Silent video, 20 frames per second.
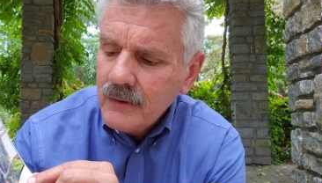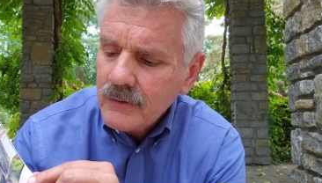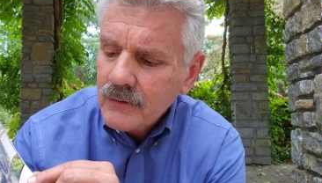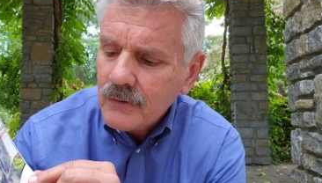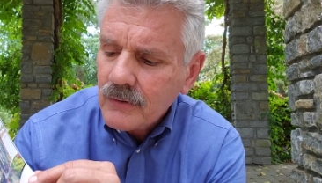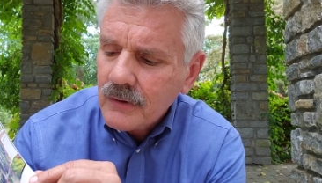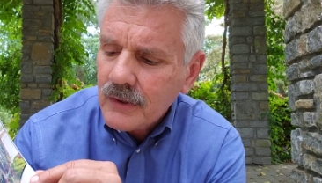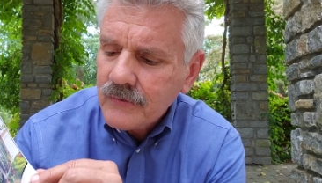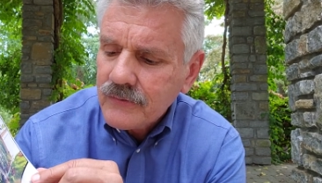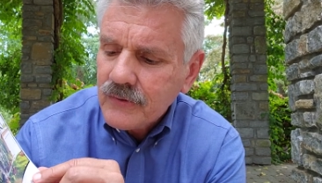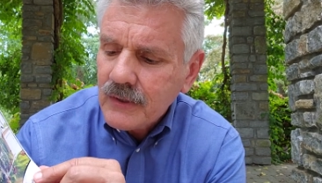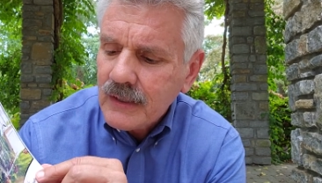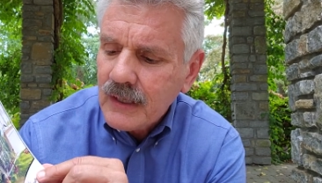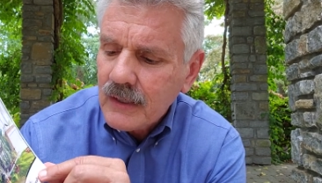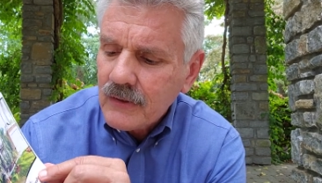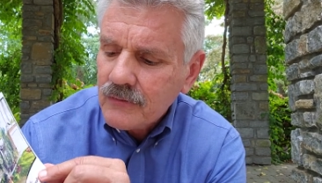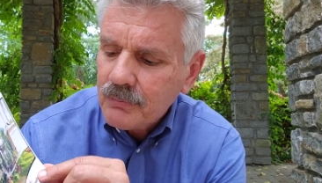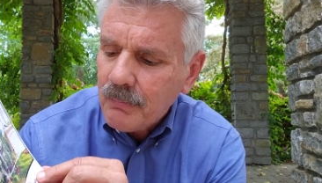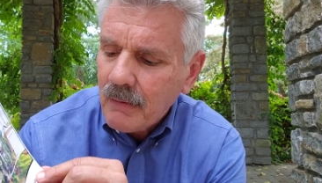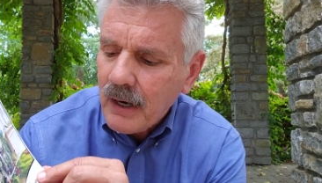Your listing
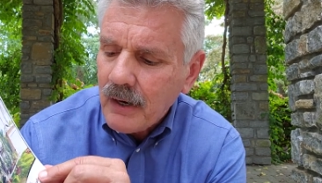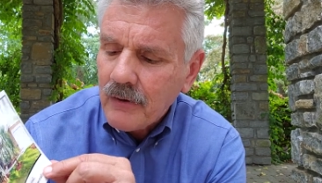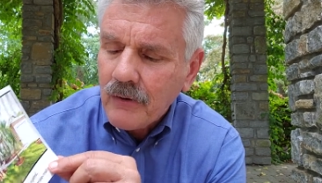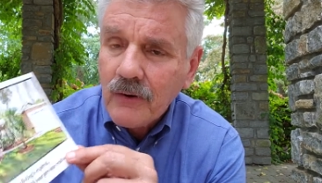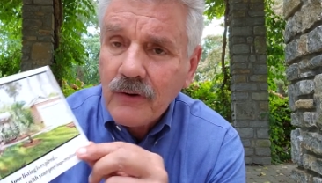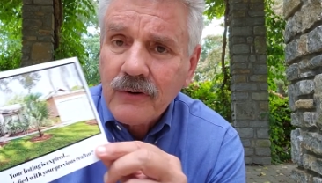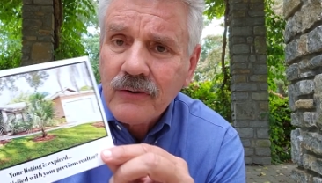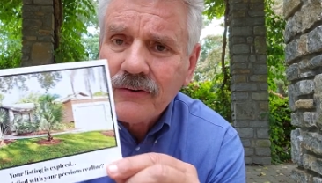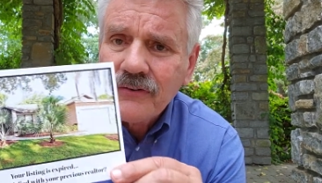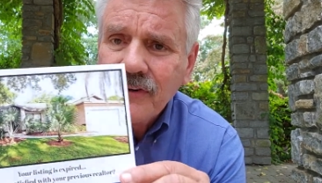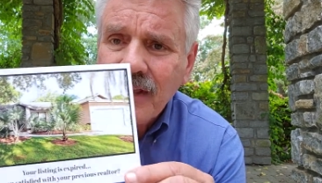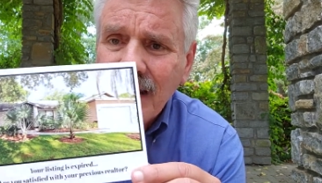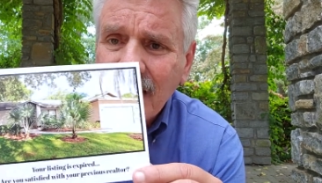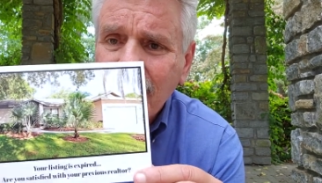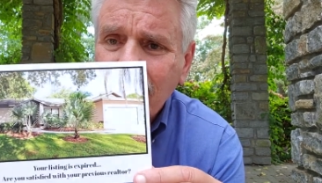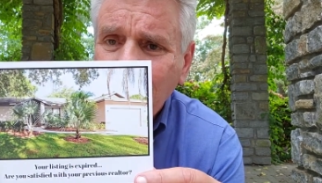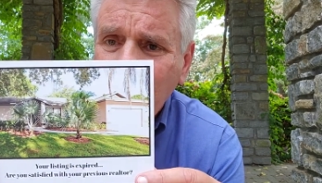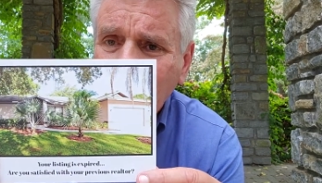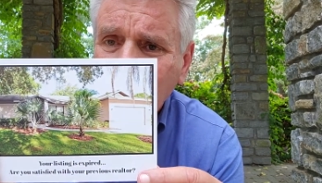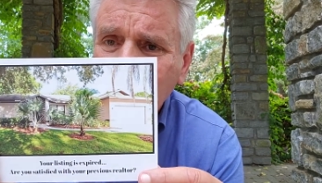expired. Are you
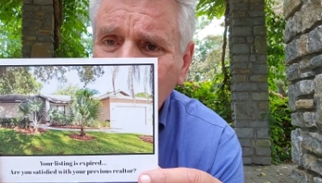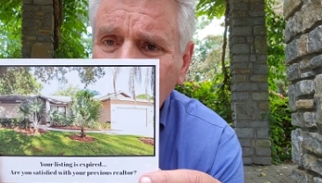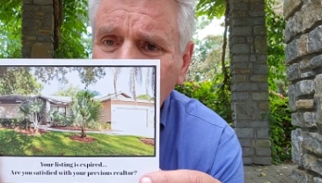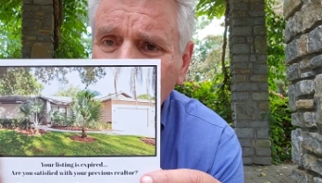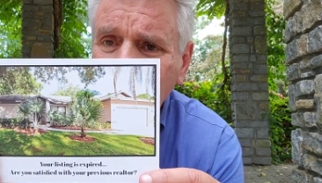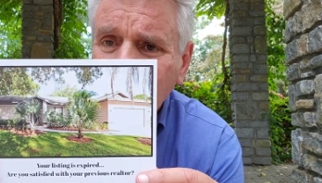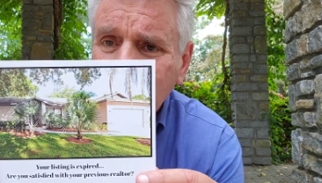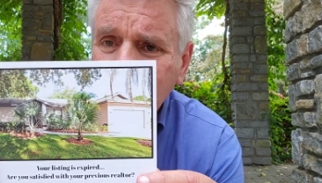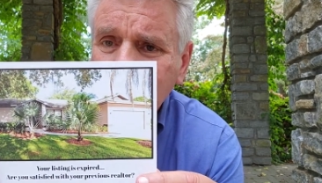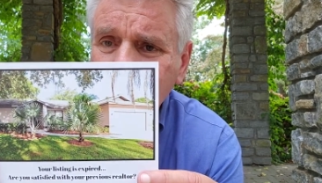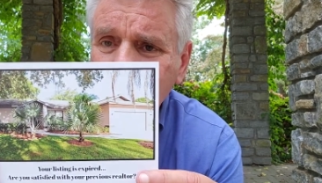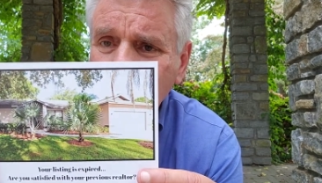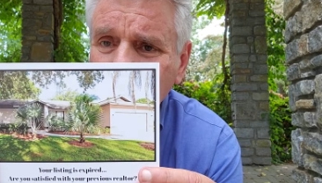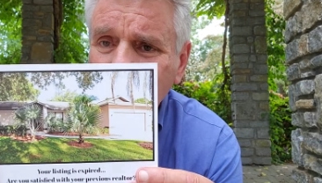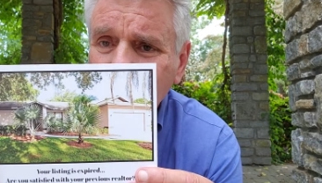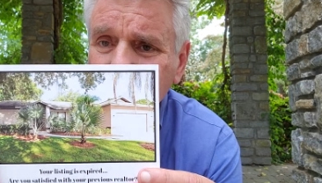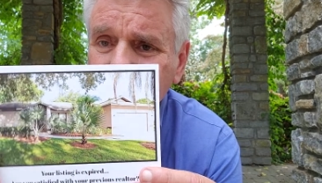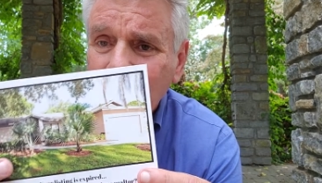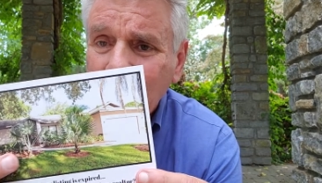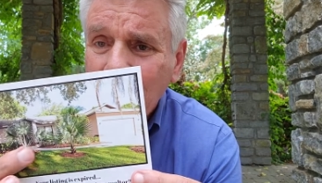satisfied with your previous
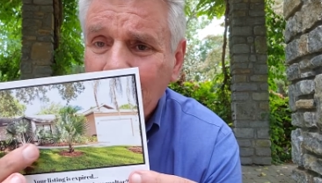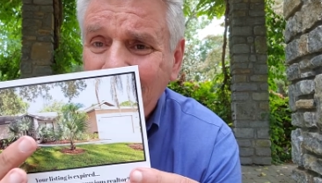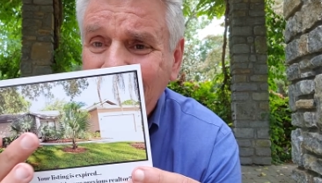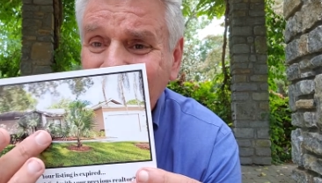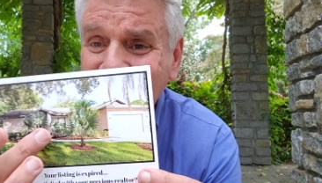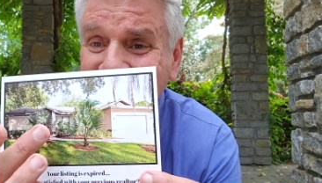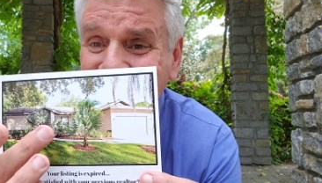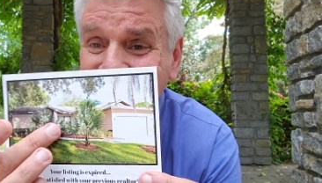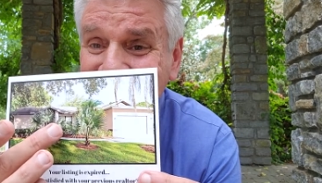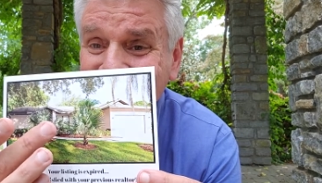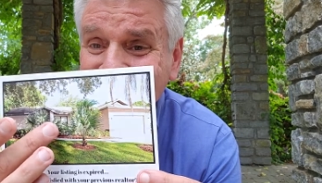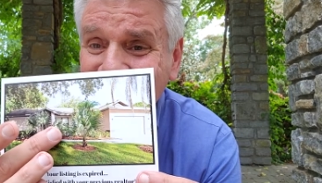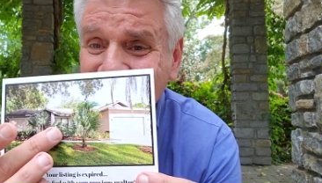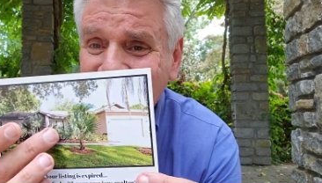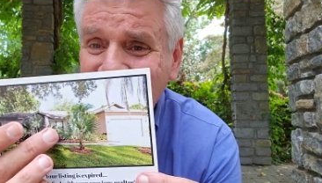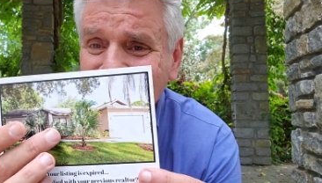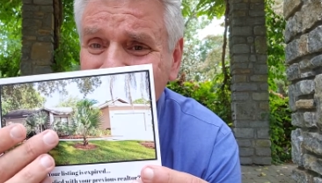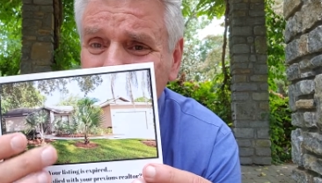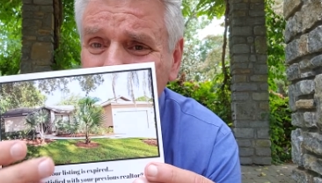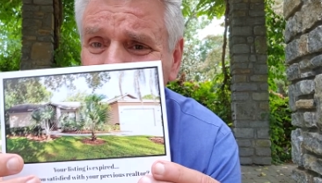realtor? when they get
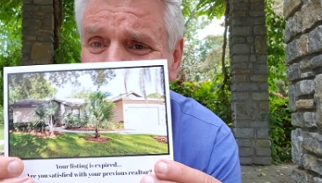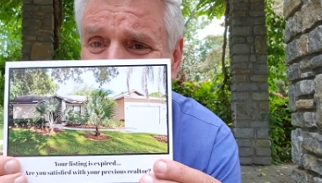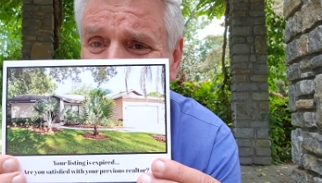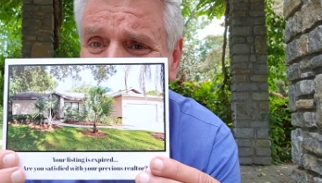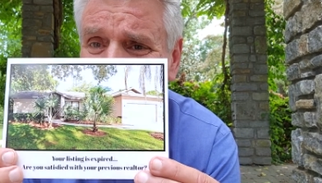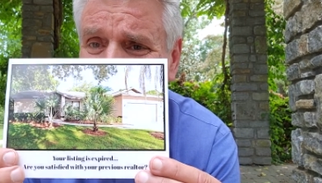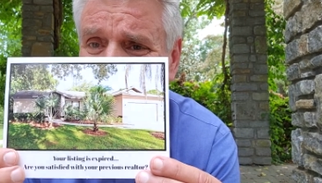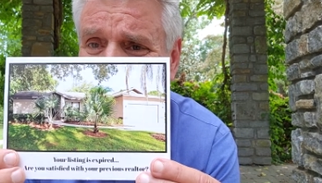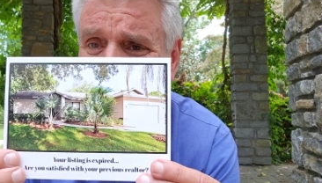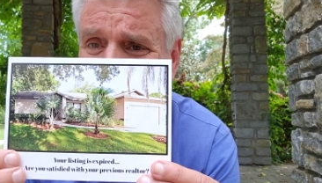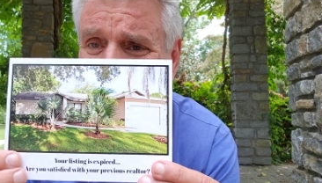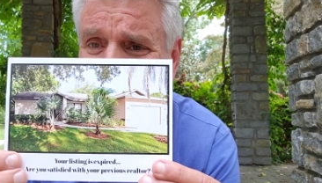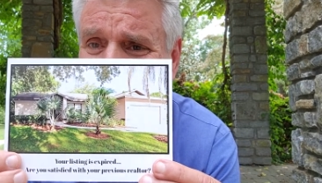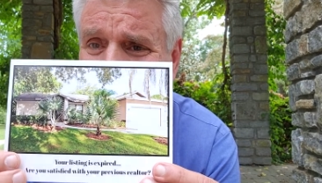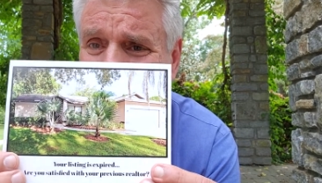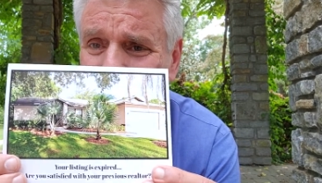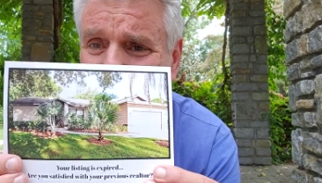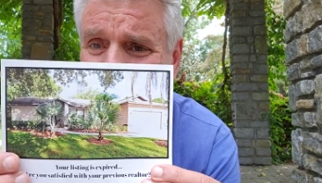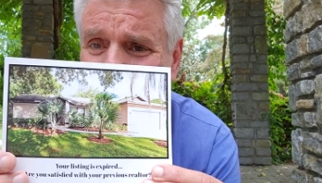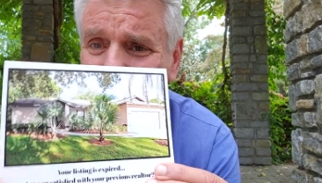that with the photo of their
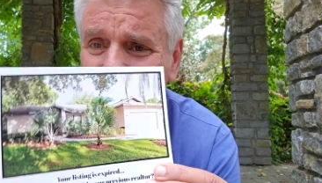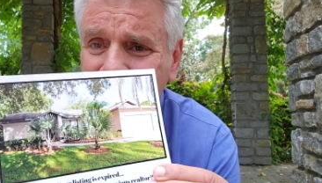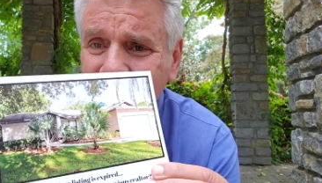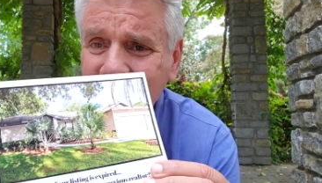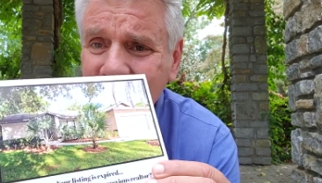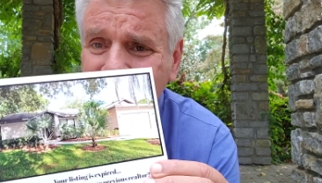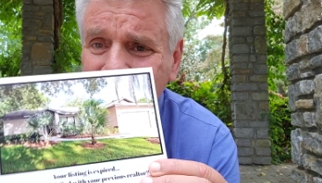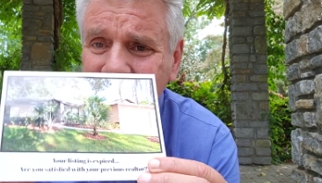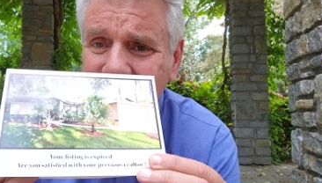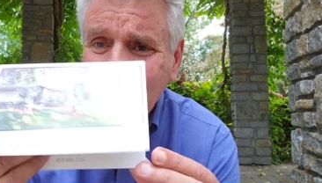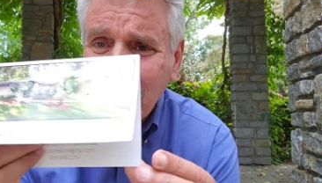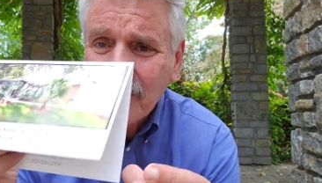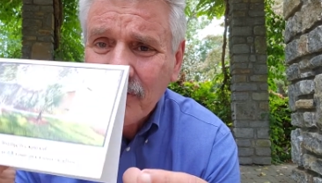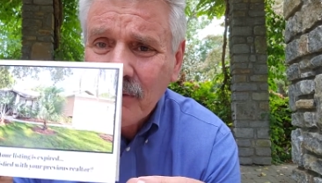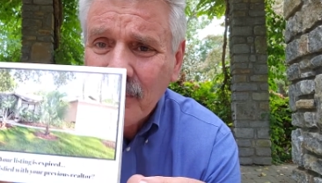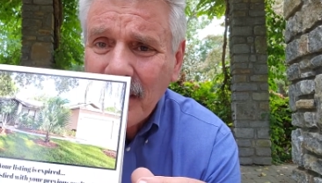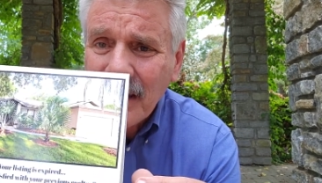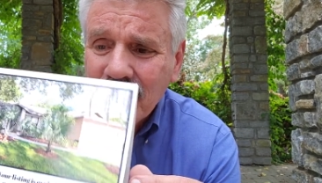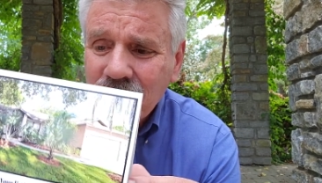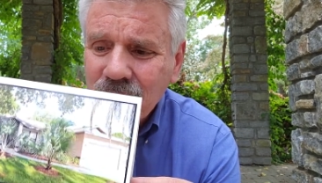house on it and then the
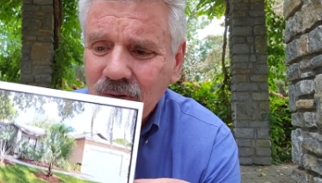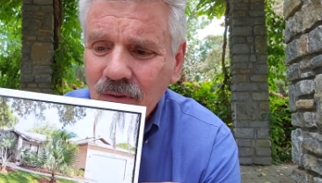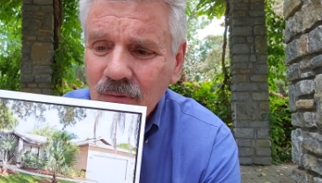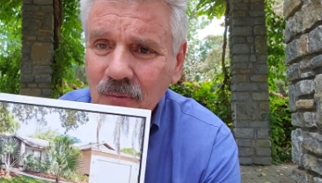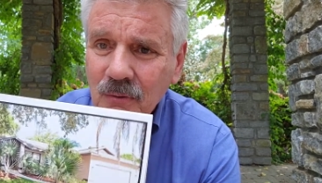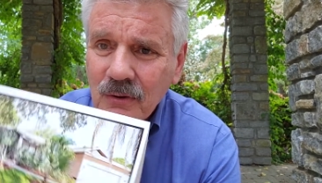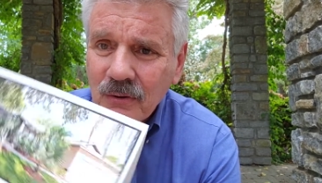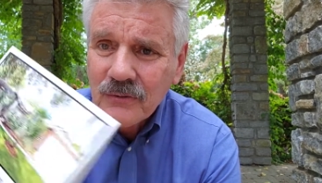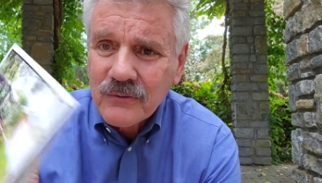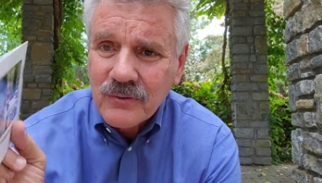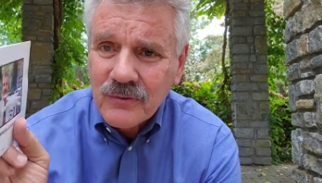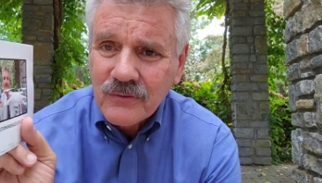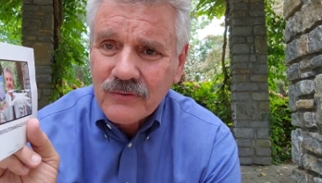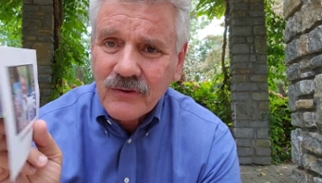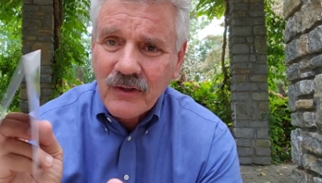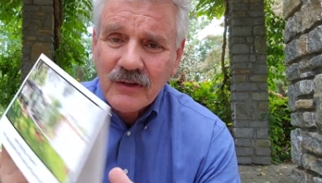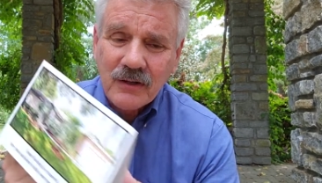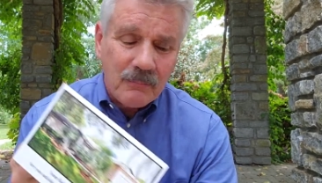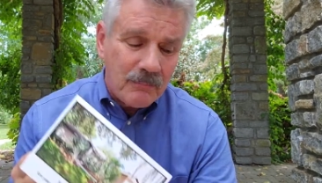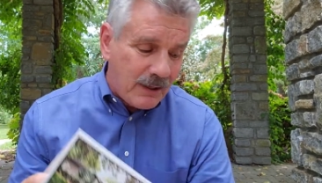information of the
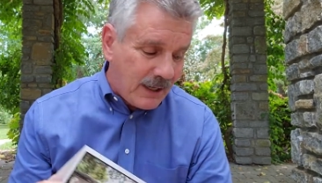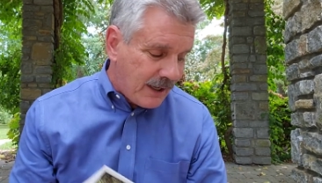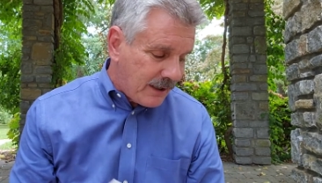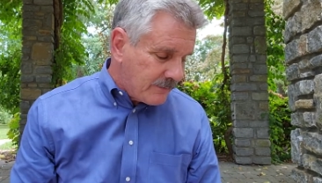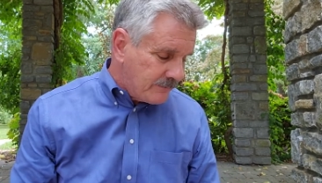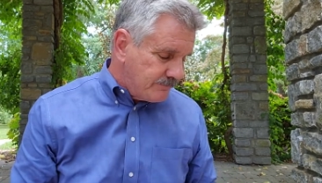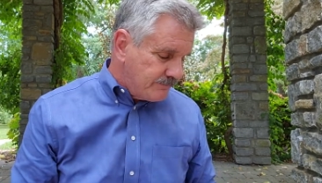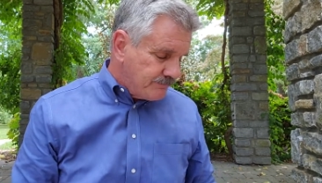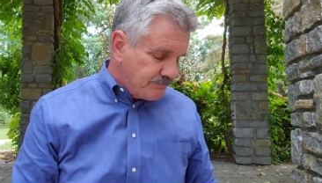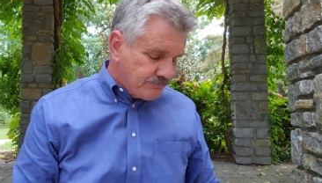realtors on the back.